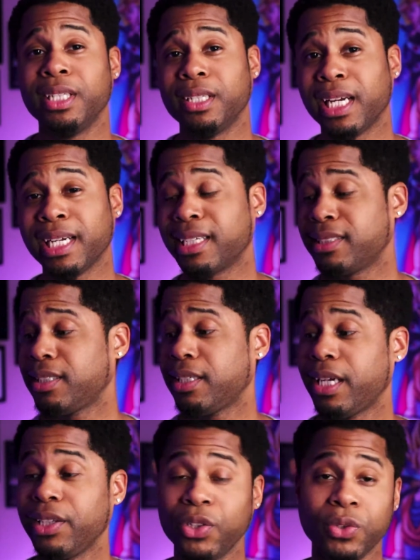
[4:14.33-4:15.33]
And like I
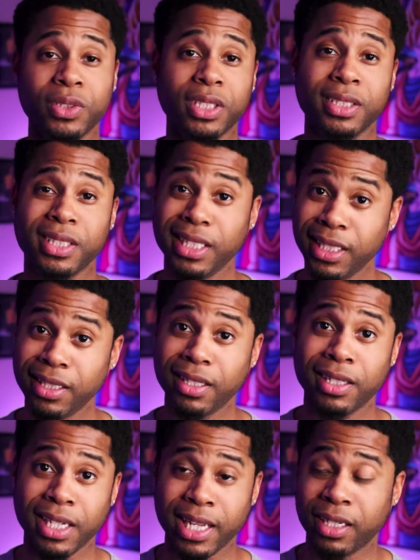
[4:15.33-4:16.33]
said, I use this in
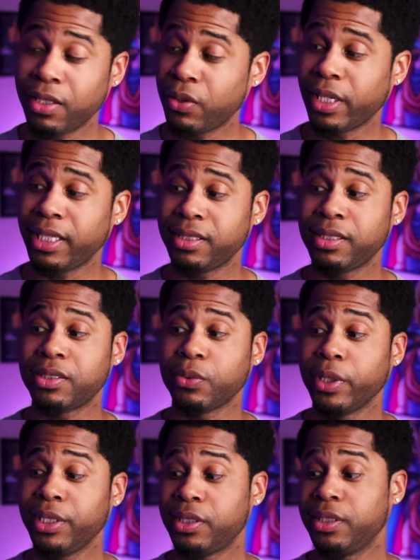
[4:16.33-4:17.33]
a lot of low light
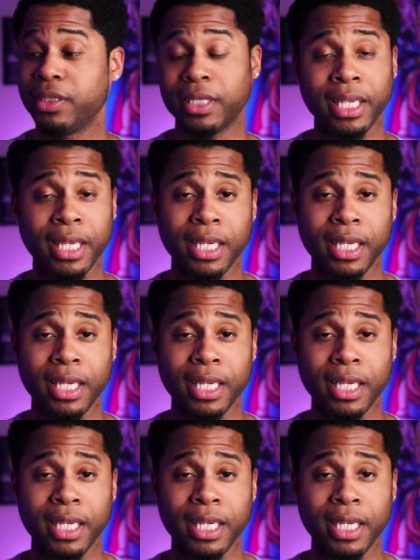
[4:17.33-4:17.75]
situations